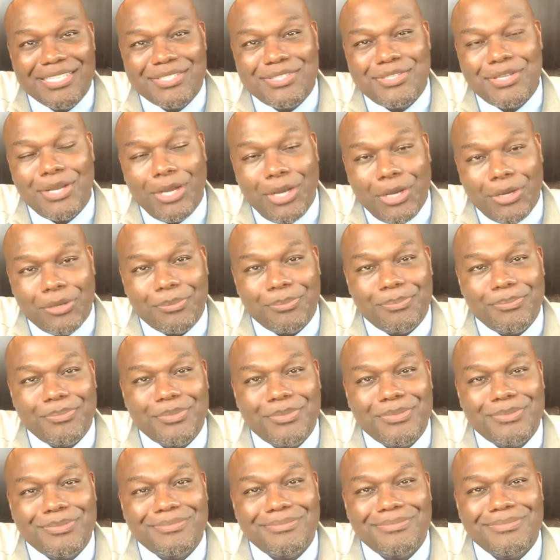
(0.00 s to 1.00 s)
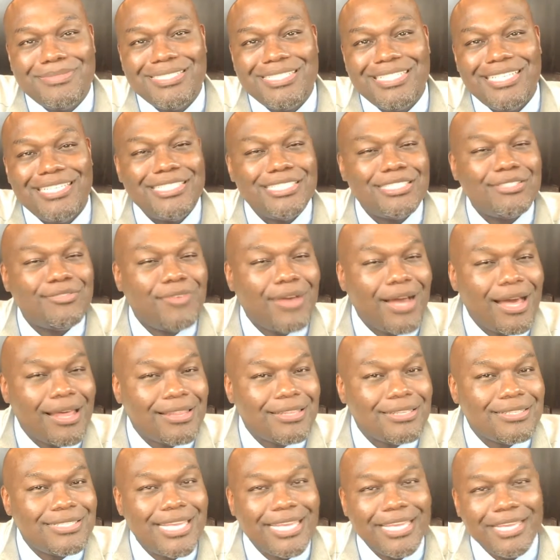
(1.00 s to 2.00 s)
So, did his
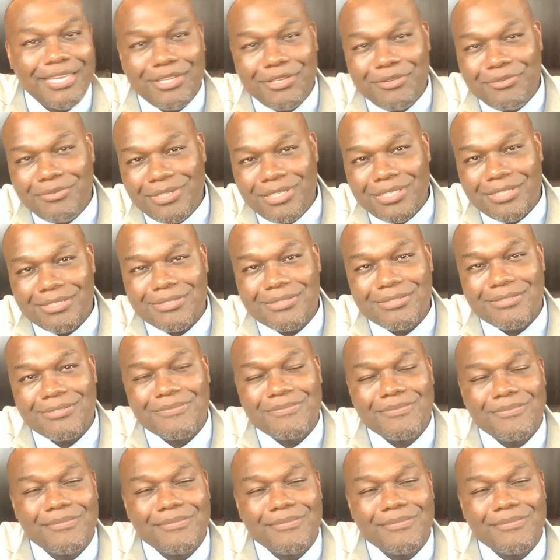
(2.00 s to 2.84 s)
father take any risk?